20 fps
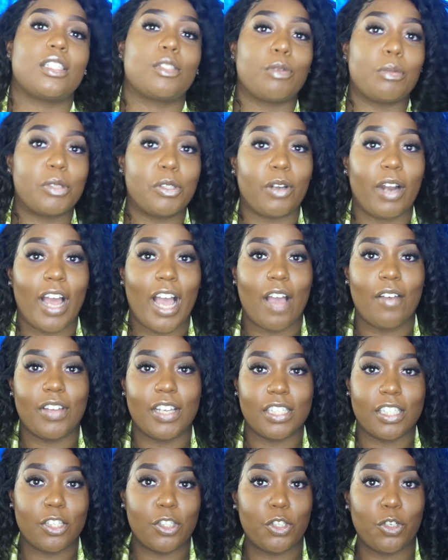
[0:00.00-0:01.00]
swimsuit I have
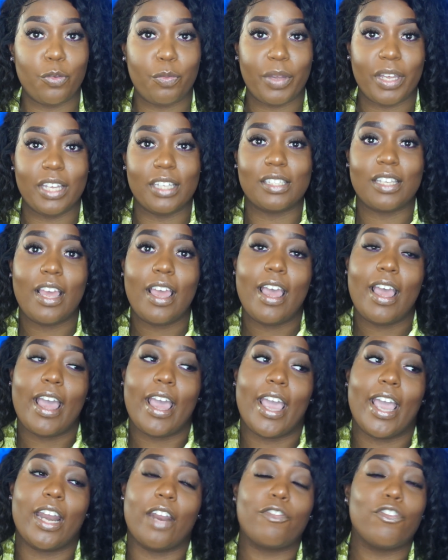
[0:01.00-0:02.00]
is a two-piece,
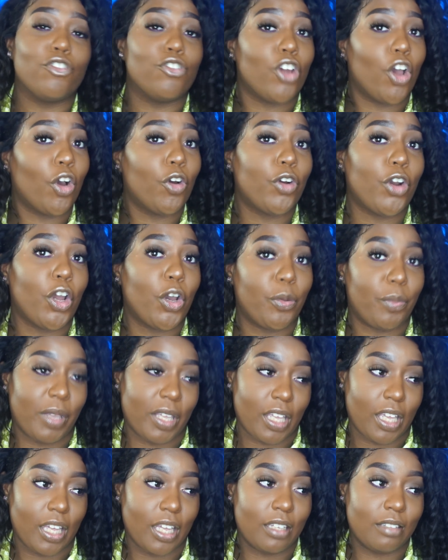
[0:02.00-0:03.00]
and if you don't know
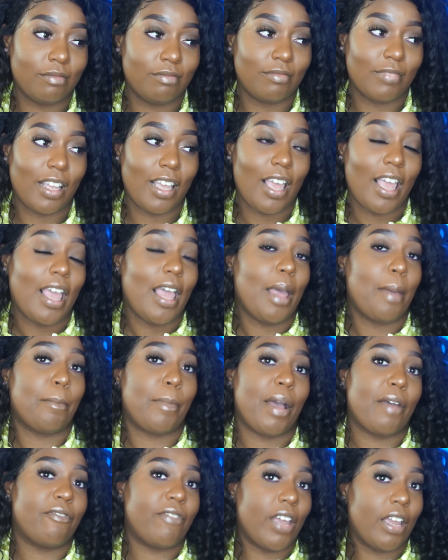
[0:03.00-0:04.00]
me,
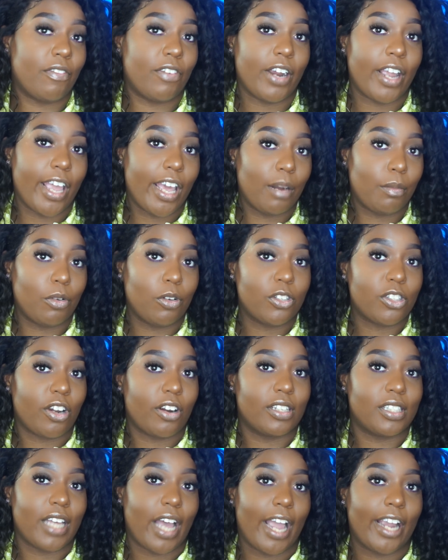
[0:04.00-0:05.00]
my favorite animals
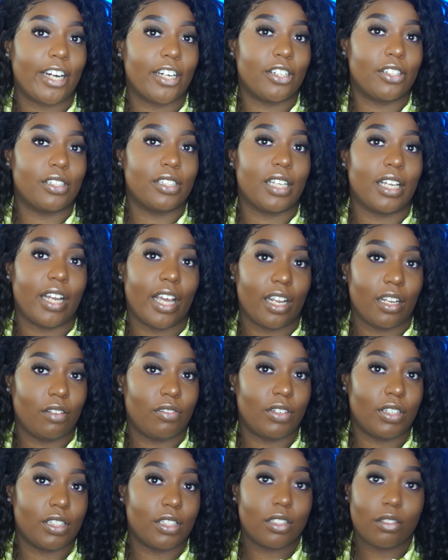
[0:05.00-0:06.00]
are tigers and
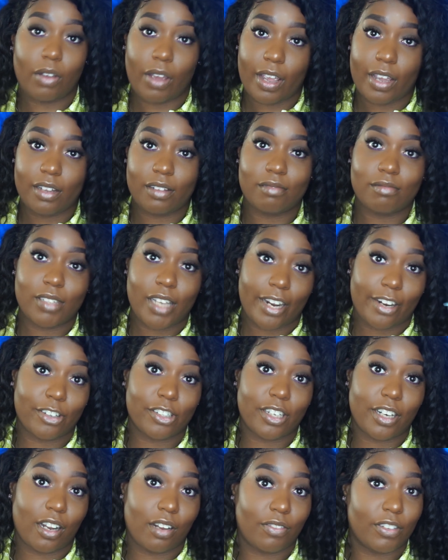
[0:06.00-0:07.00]
elephants, okay? Tigers
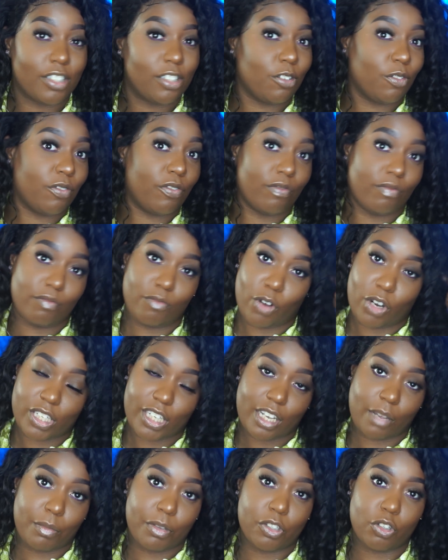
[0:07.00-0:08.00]
and elephants. If you want to
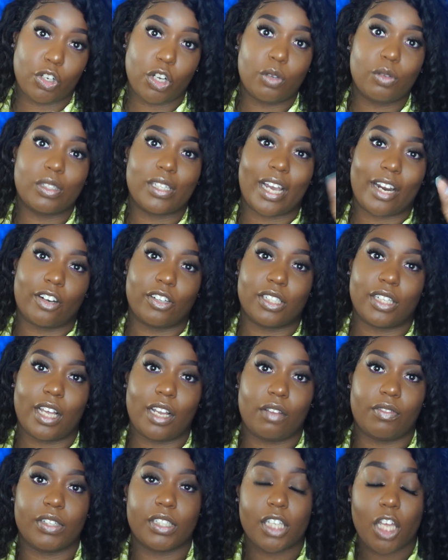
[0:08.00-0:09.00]
take a mental note, tigers and
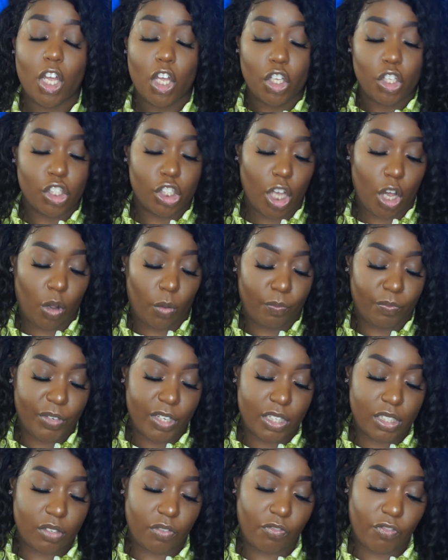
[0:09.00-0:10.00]
elephants. So
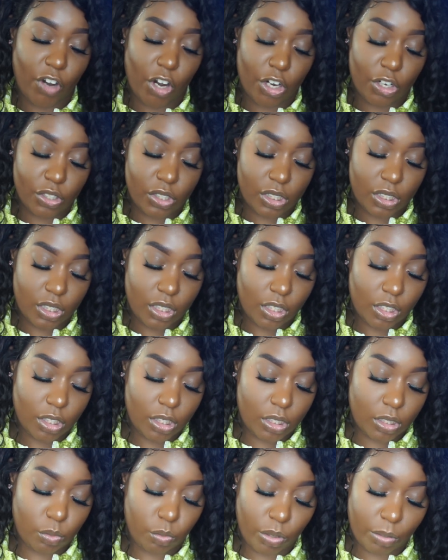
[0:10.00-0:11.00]
this first
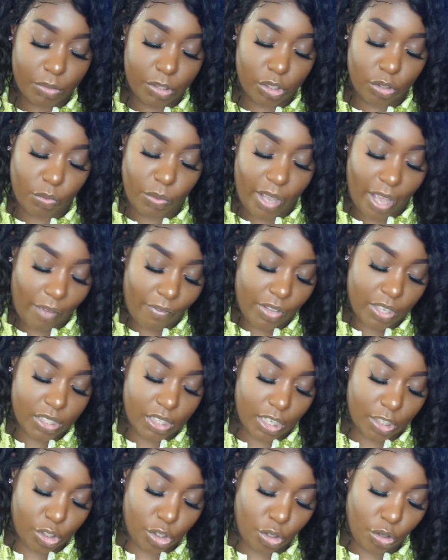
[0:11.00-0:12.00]
swimsuit we have is
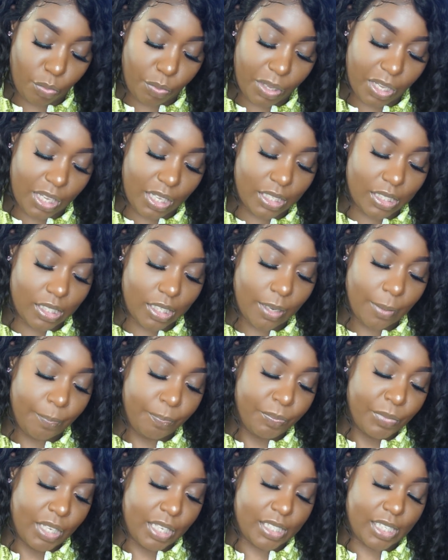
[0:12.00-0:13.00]
a two-piece.
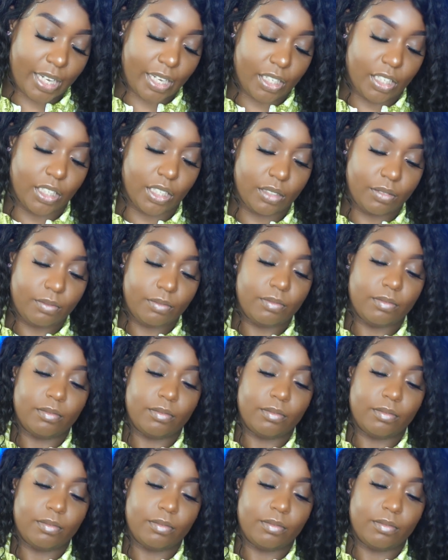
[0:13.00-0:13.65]
It's like a